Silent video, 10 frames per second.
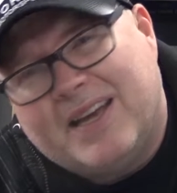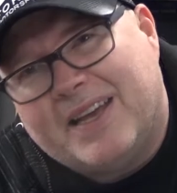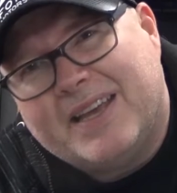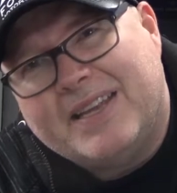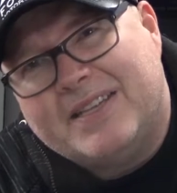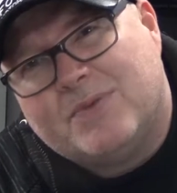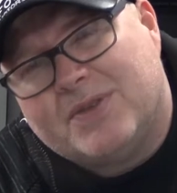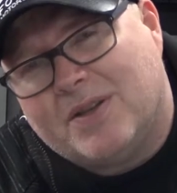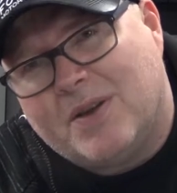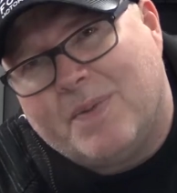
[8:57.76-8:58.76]
again, this
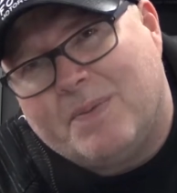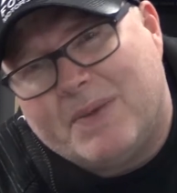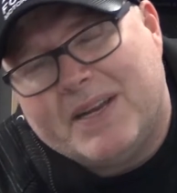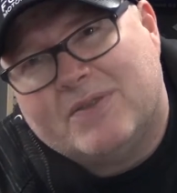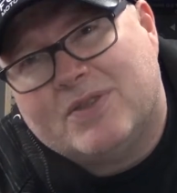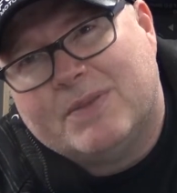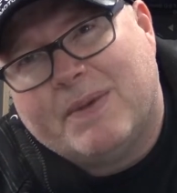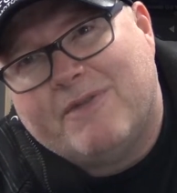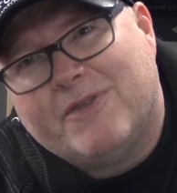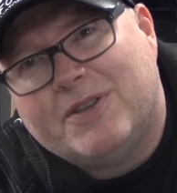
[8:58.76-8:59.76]
wasn't a lot of money. This is
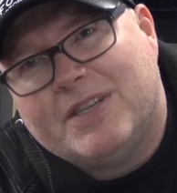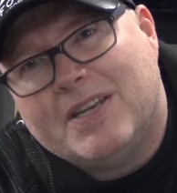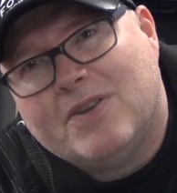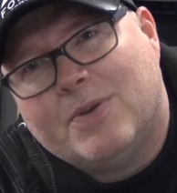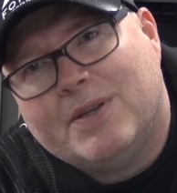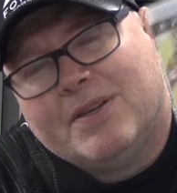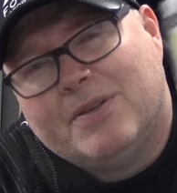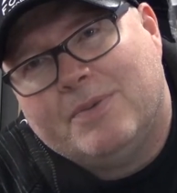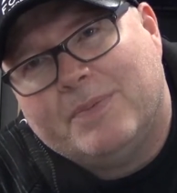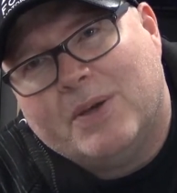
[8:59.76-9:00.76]
about 13 quid
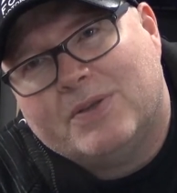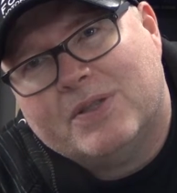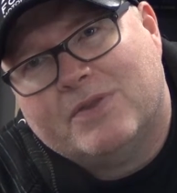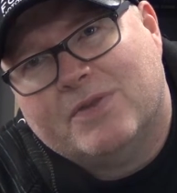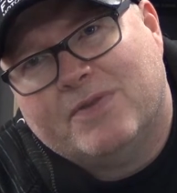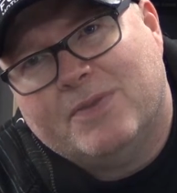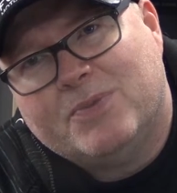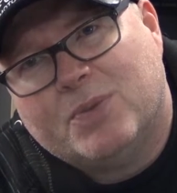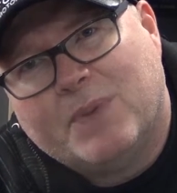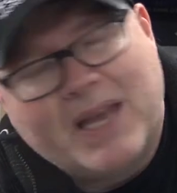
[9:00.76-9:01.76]
including postage from
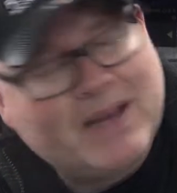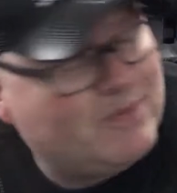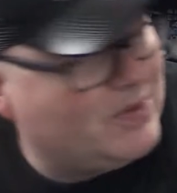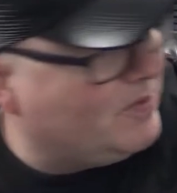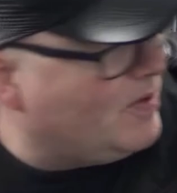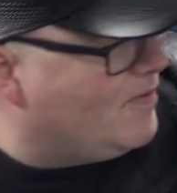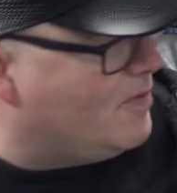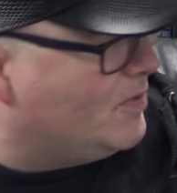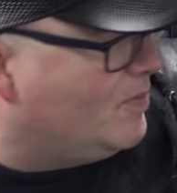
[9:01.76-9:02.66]
Japan, which I thought was